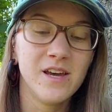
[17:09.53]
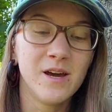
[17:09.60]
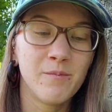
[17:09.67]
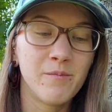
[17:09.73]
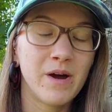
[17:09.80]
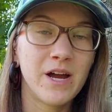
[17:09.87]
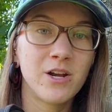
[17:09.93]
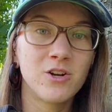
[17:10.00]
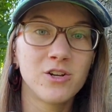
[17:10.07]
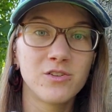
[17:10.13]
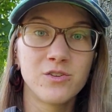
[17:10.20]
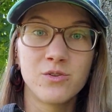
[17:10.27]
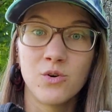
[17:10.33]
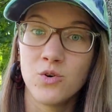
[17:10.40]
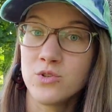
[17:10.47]
mine are a
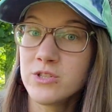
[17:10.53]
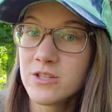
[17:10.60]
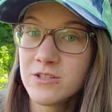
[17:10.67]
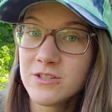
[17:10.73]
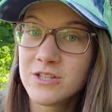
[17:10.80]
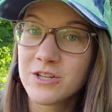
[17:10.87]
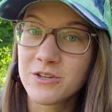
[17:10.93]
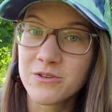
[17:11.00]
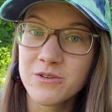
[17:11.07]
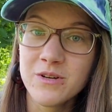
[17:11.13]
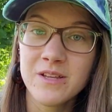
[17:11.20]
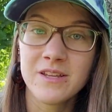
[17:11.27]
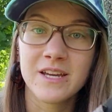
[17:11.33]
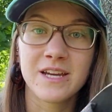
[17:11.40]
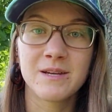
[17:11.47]
little older too,
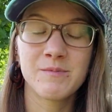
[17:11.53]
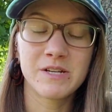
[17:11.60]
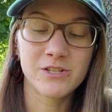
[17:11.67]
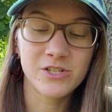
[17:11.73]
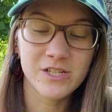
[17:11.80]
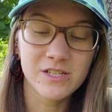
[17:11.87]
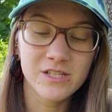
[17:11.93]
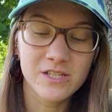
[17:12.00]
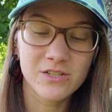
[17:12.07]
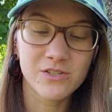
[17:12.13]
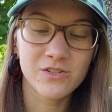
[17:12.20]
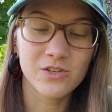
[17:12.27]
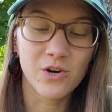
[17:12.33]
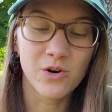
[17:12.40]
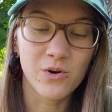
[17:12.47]
like I mentioned,
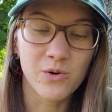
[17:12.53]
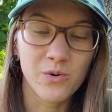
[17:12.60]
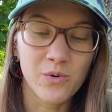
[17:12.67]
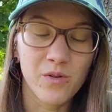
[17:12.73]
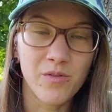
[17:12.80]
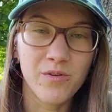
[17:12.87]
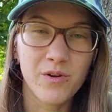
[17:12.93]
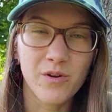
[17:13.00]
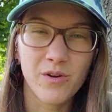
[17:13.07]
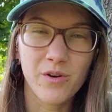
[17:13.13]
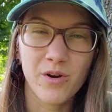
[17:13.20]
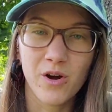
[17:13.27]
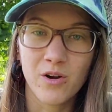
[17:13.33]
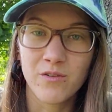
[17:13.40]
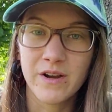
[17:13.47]
so they're
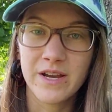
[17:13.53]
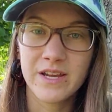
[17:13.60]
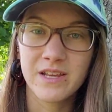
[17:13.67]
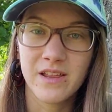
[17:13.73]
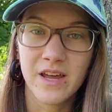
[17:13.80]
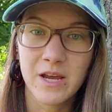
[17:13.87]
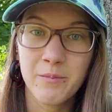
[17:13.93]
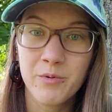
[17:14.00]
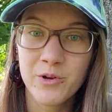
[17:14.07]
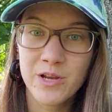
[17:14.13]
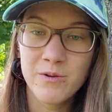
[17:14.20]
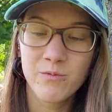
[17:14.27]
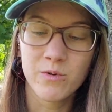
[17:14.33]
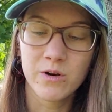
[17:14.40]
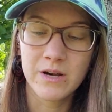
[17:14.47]
already like pretty
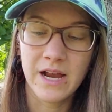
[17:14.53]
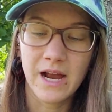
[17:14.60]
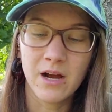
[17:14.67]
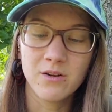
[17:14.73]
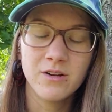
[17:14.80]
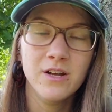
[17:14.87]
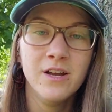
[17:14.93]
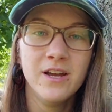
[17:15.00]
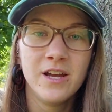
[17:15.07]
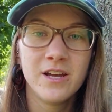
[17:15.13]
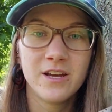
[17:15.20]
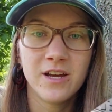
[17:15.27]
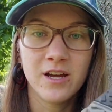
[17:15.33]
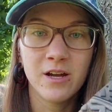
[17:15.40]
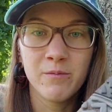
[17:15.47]
worn out.
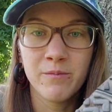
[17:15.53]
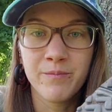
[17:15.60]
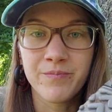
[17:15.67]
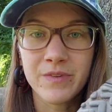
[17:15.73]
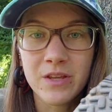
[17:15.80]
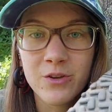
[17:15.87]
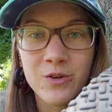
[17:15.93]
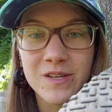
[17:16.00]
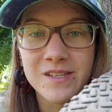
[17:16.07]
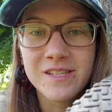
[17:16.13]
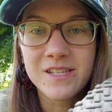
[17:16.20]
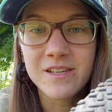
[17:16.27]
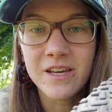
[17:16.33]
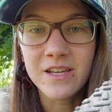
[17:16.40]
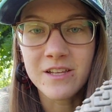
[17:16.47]
And you can
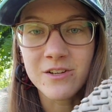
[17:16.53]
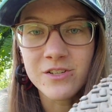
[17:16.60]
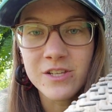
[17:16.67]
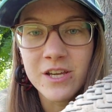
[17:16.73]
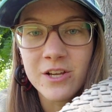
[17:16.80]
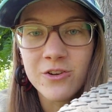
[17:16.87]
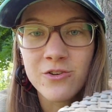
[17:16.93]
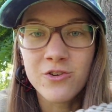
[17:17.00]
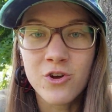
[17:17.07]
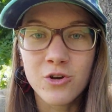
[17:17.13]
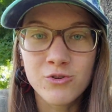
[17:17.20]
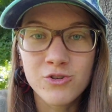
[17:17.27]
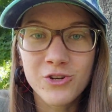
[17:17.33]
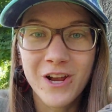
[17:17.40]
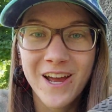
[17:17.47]
see like there's like no
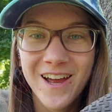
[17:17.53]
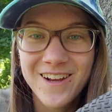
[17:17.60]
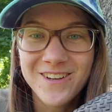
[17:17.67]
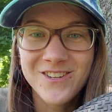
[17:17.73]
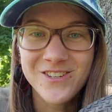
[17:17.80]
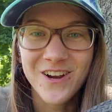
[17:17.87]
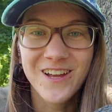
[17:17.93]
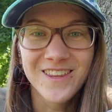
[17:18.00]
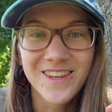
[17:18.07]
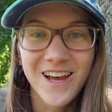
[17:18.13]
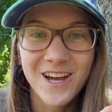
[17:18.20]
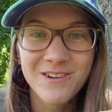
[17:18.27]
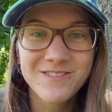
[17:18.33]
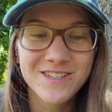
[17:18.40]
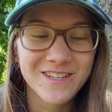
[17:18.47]
tread
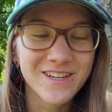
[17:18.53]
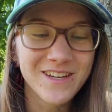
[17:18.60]
left.